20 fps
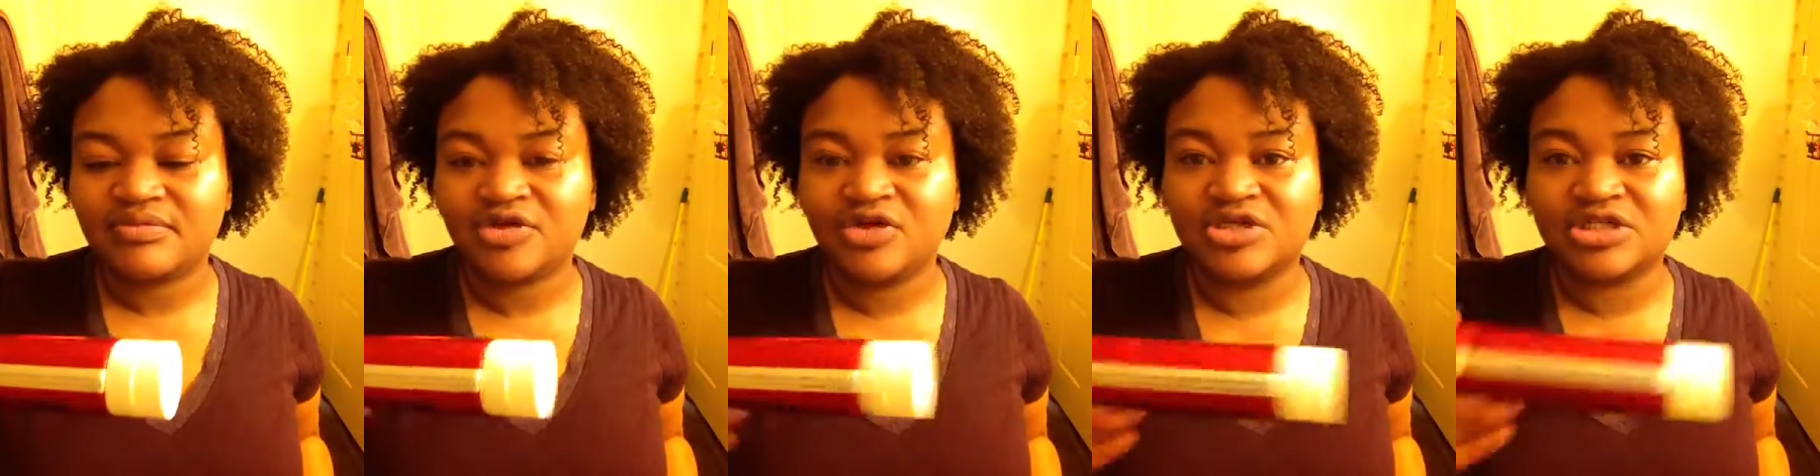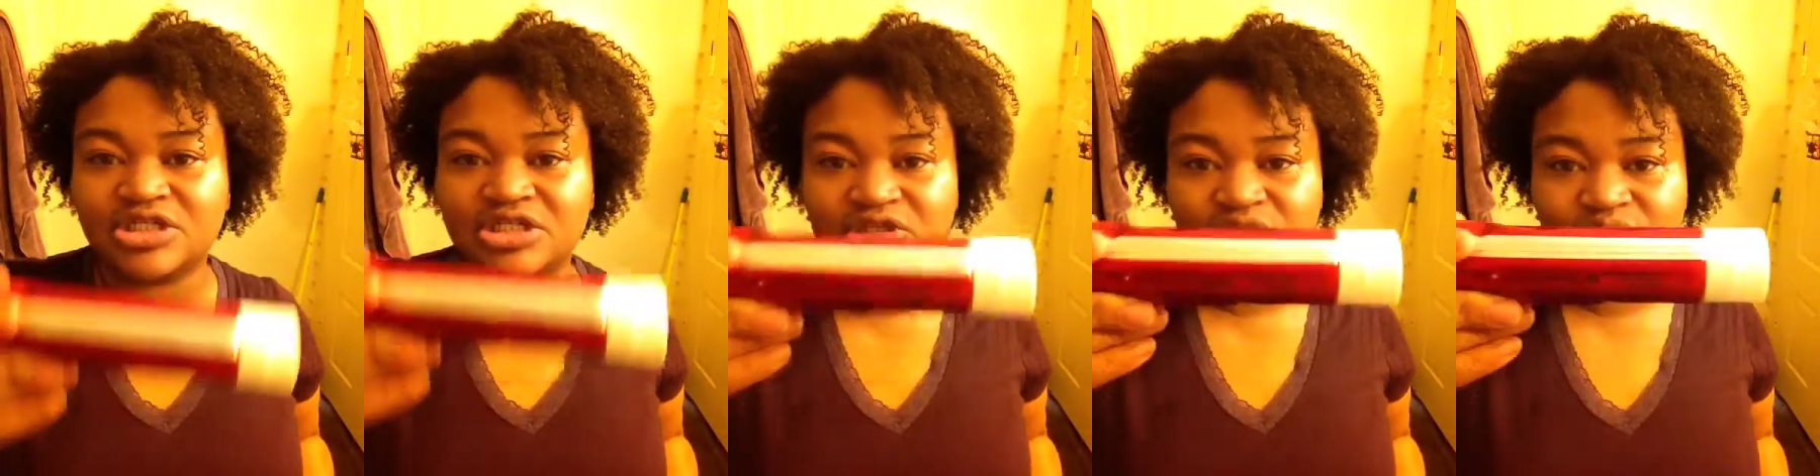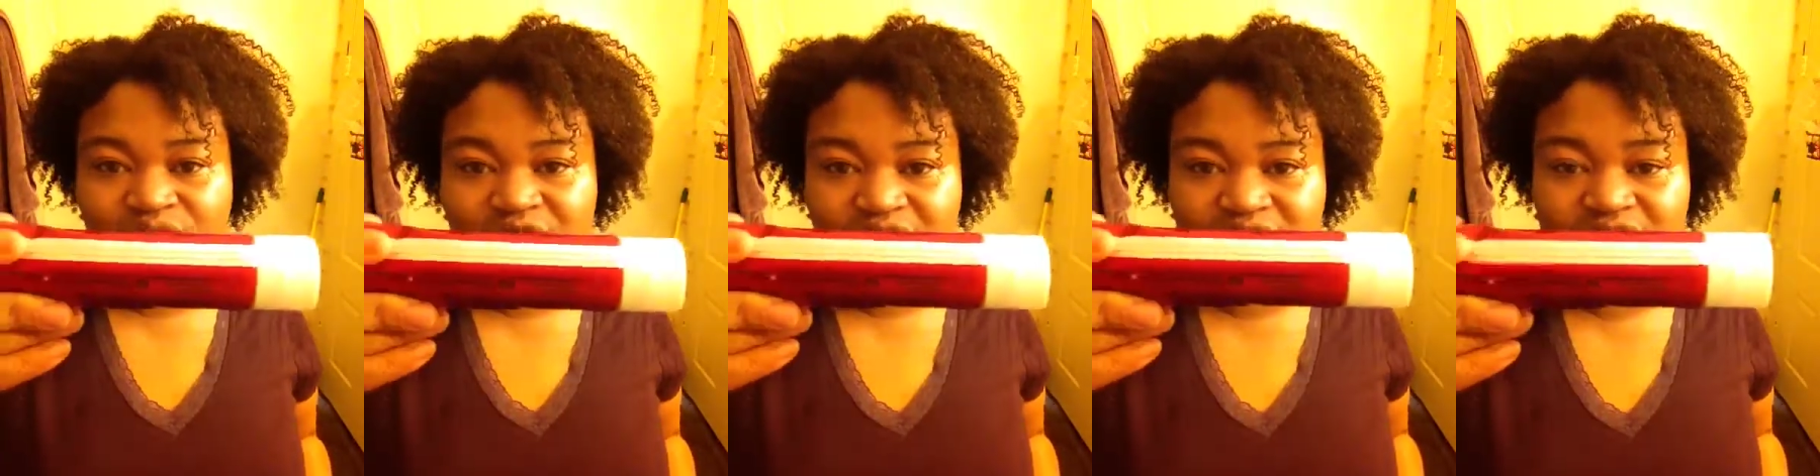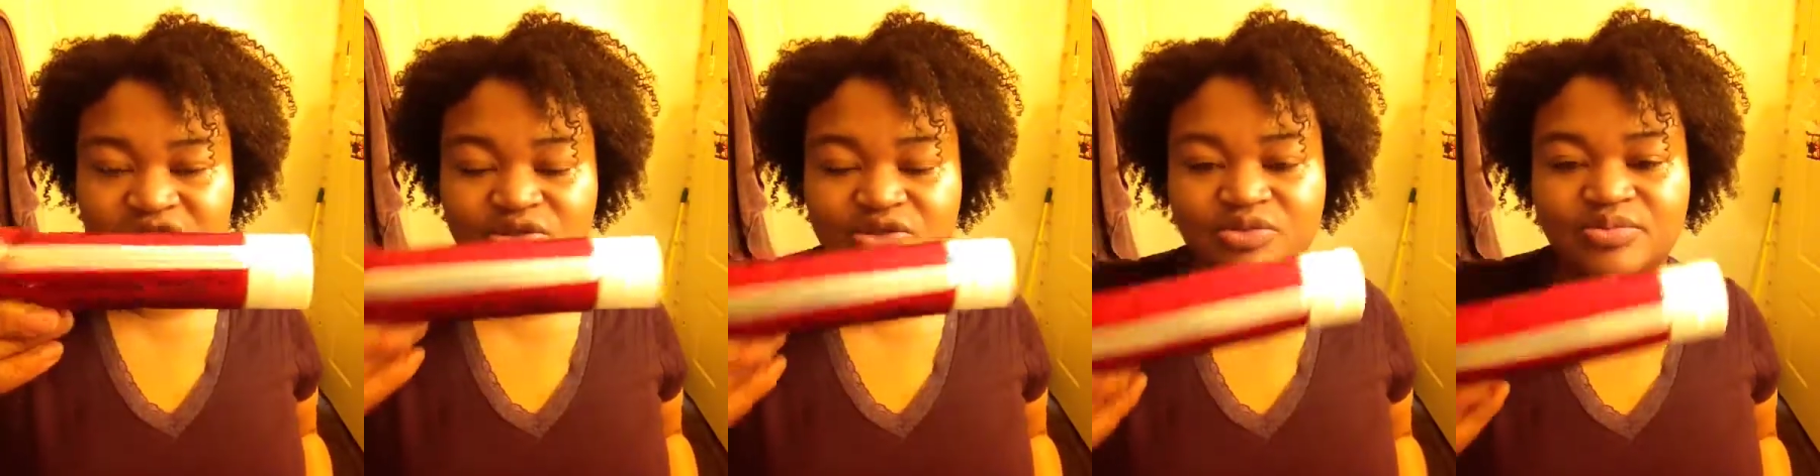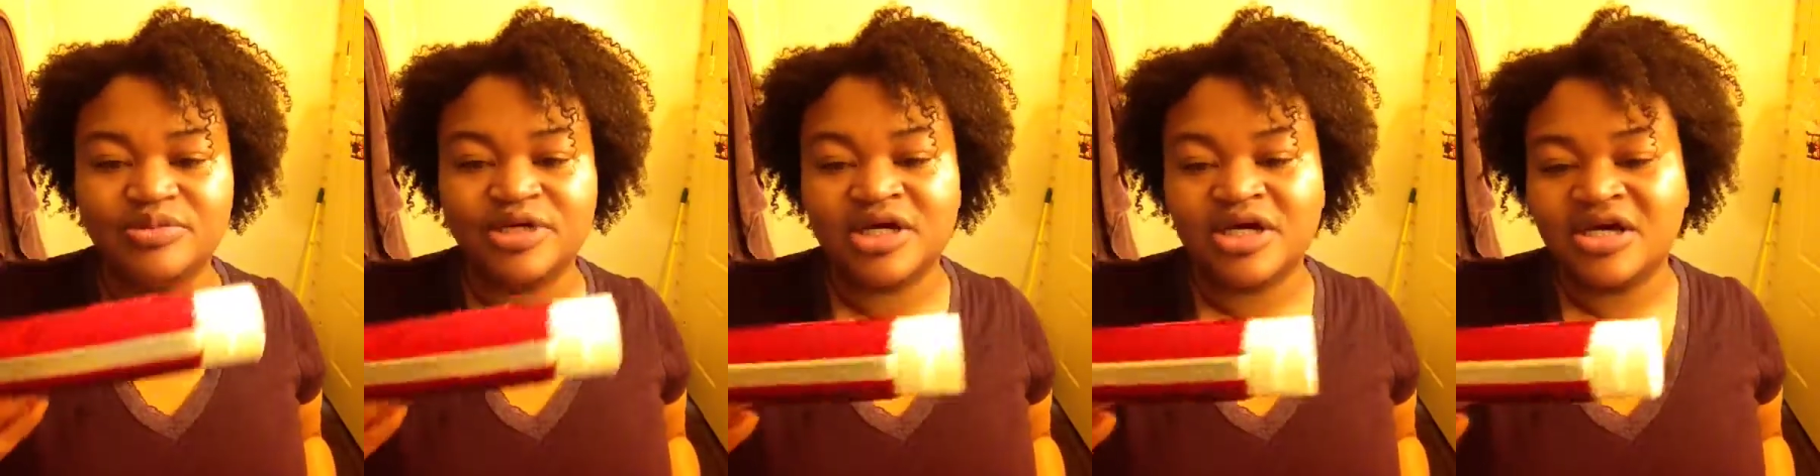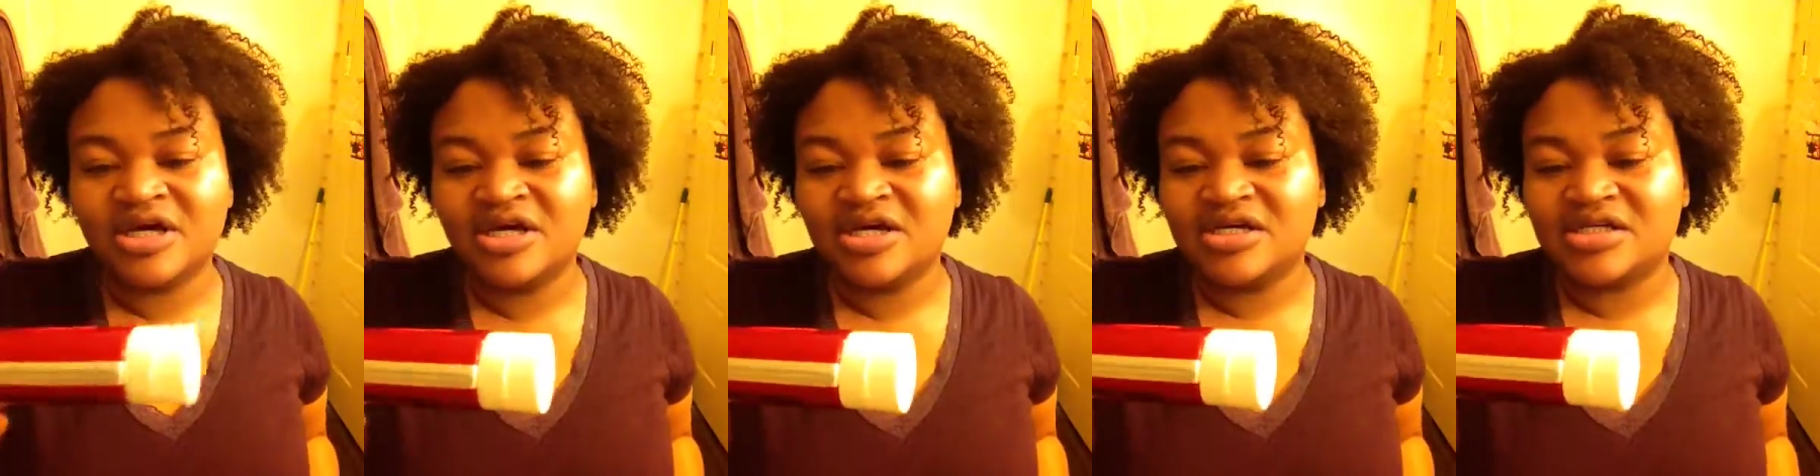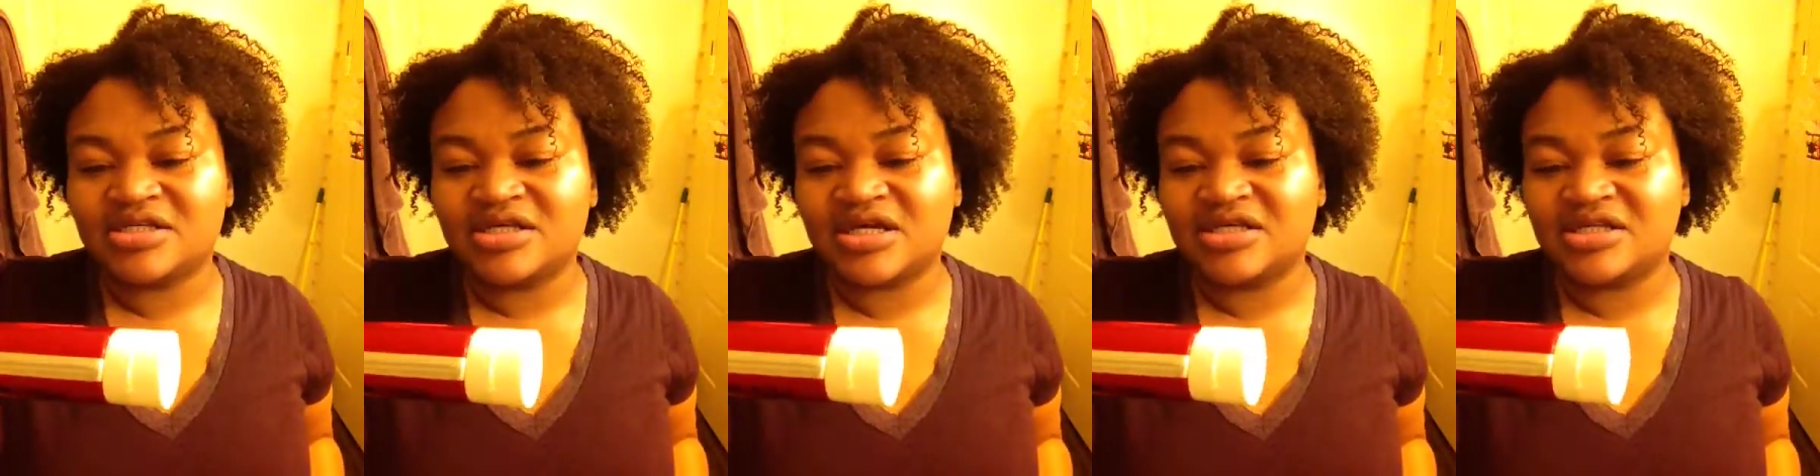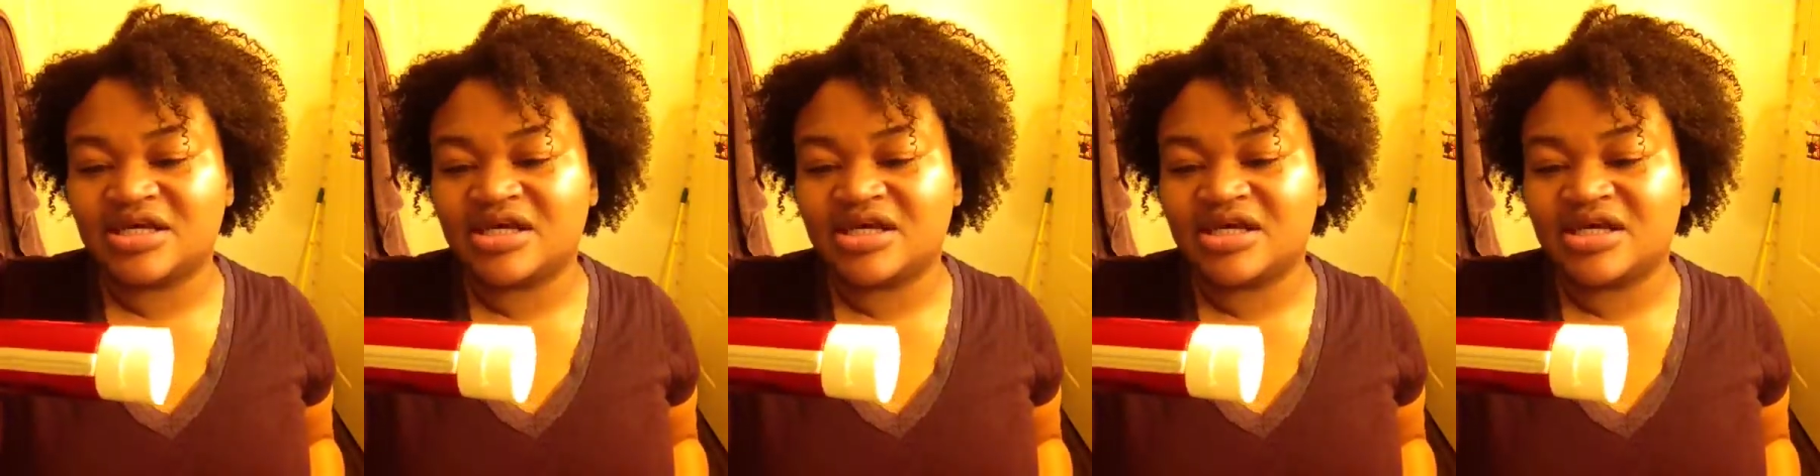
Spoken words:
which is the red tube, says